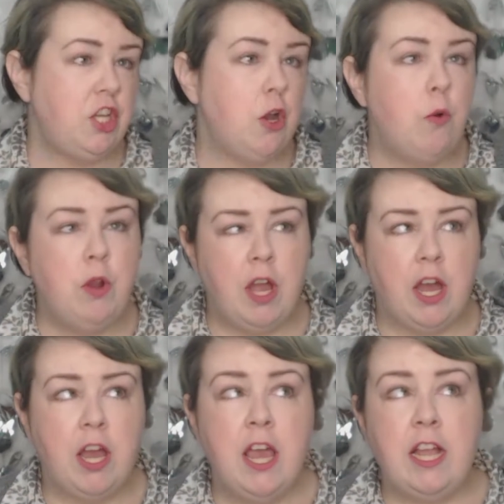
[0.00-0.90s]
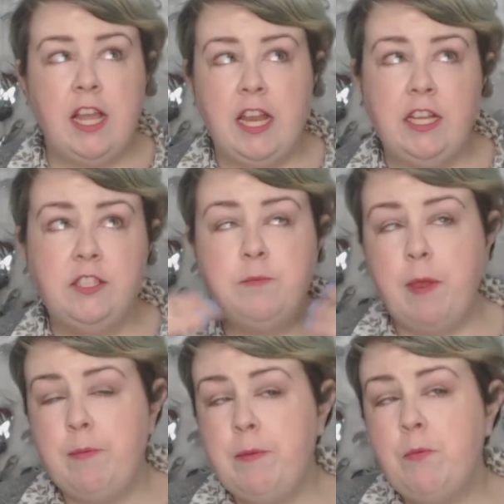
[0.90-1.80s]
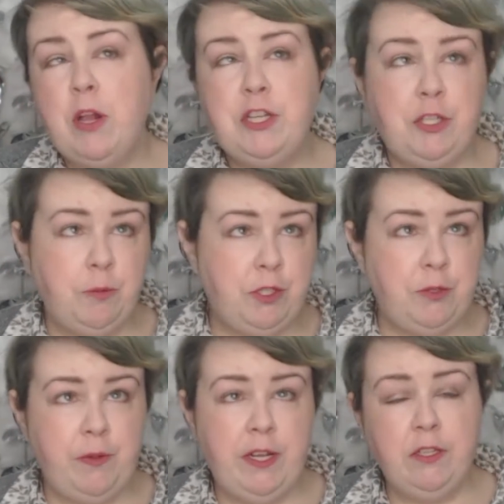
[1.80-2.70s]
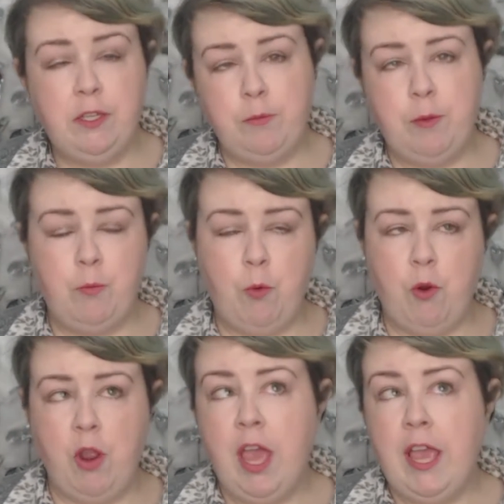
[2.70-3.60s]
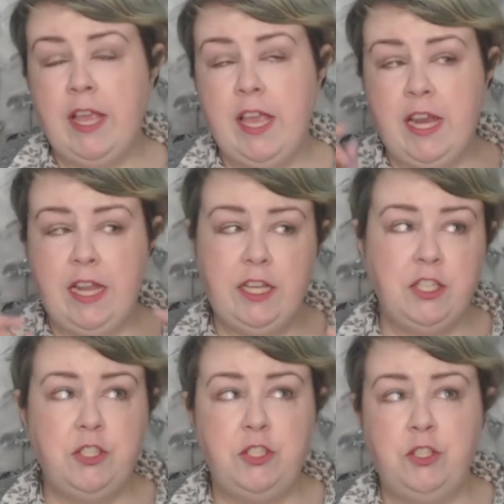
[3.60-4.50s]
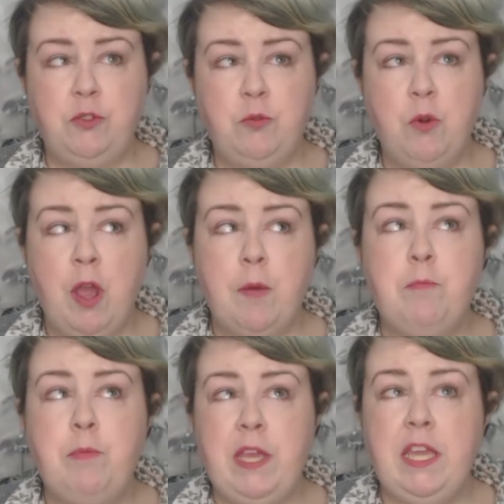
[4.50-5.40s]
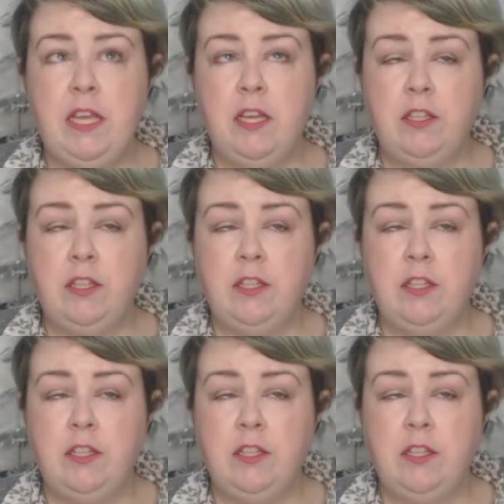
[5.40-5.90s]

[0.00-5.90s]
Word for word: yoga, get into maybe watching what you eat a little bit more, get into being